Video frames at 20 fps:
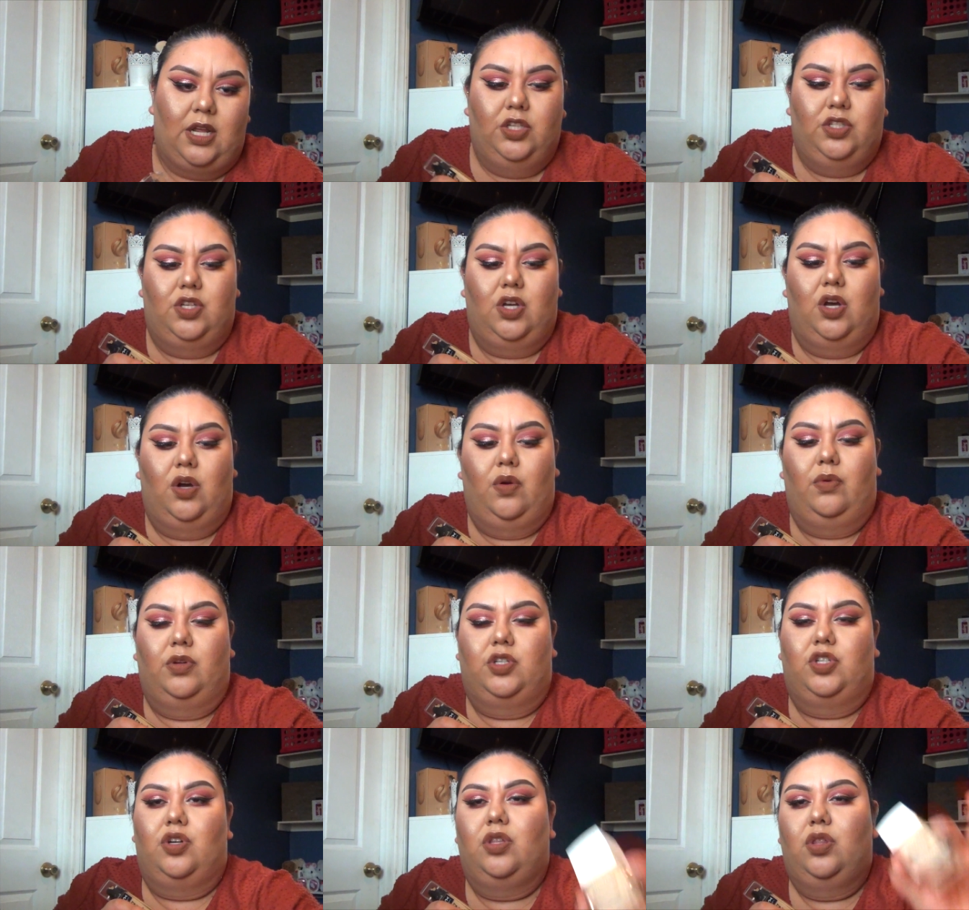So
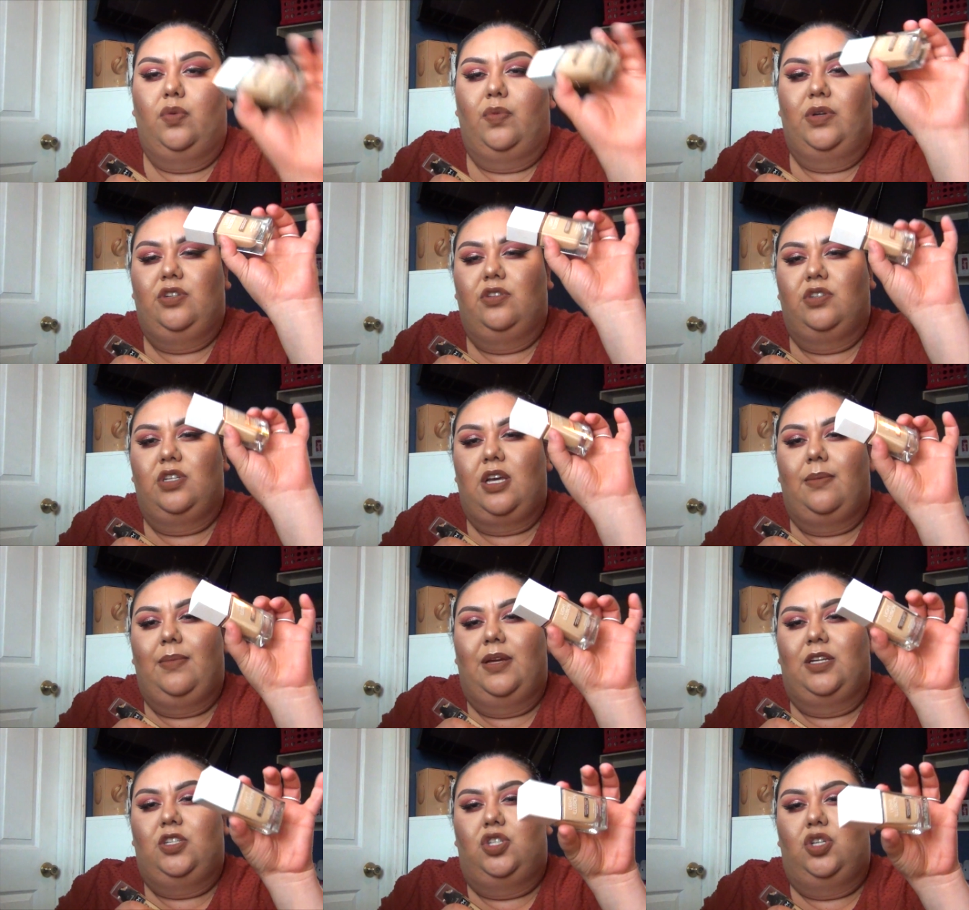during the winter
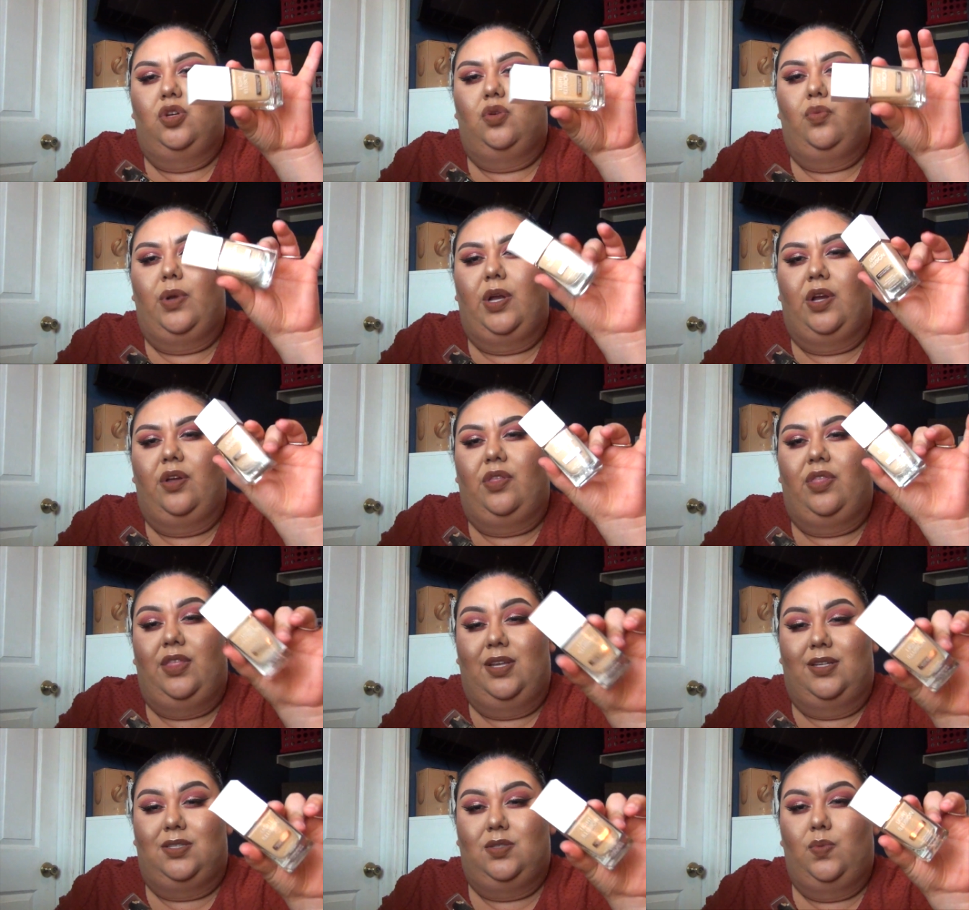time, I do wear
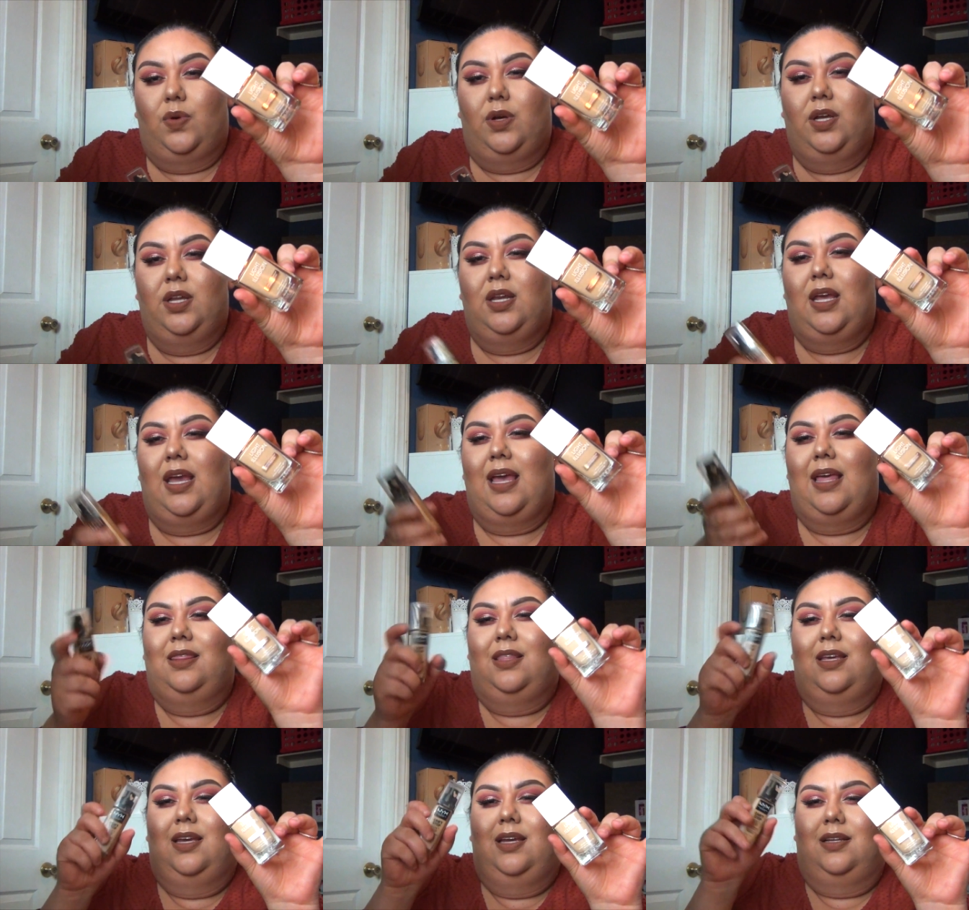this one,
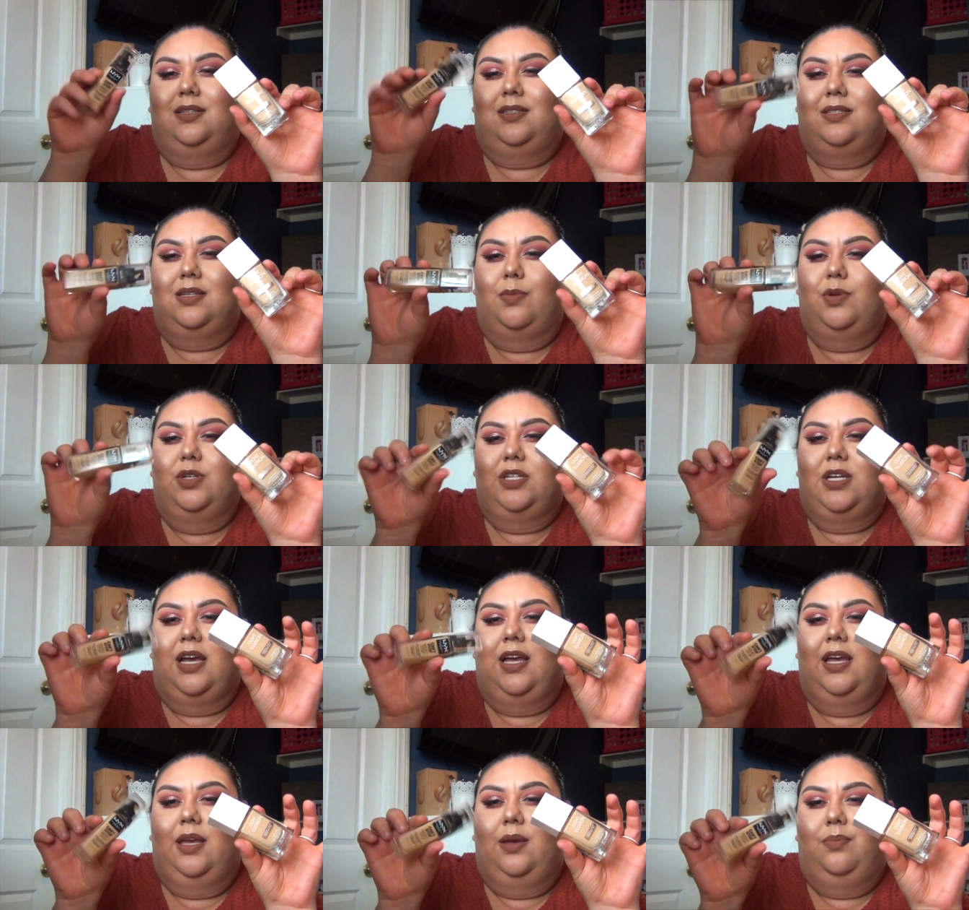and then
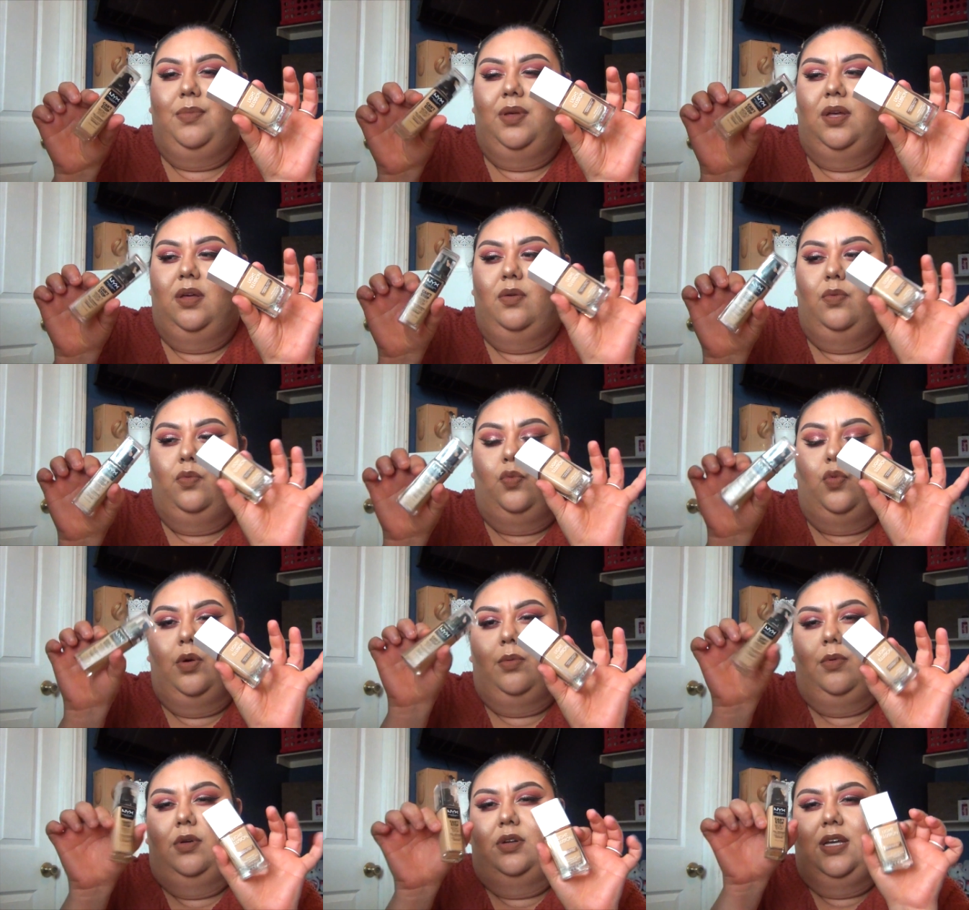summertime,
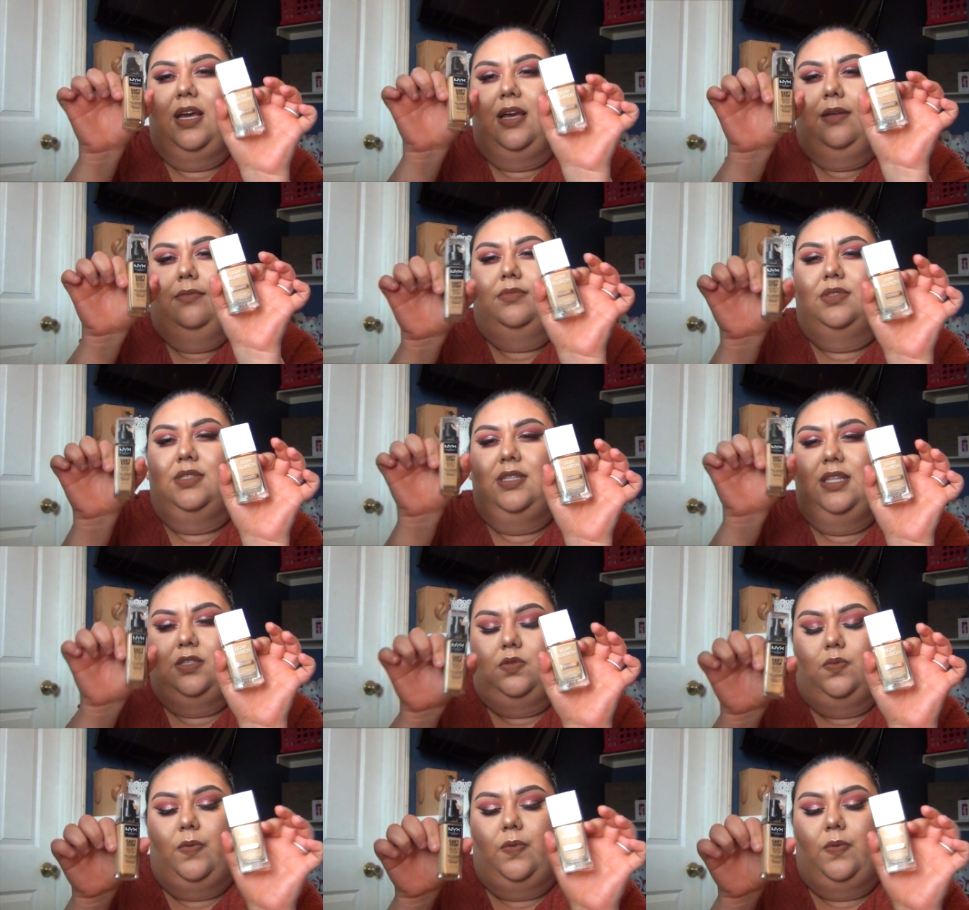warmer times this